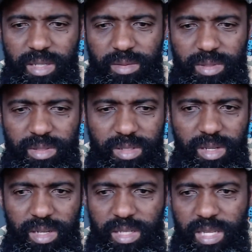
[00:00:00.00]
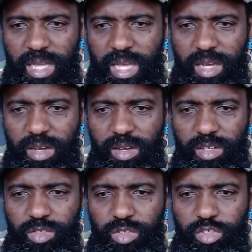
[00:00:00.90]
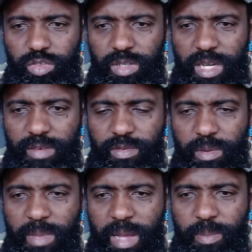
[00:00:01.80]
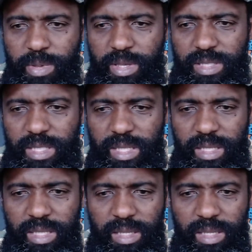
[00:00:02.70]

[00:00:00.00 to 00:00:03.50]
what do you call it? I'll also show that from my PC.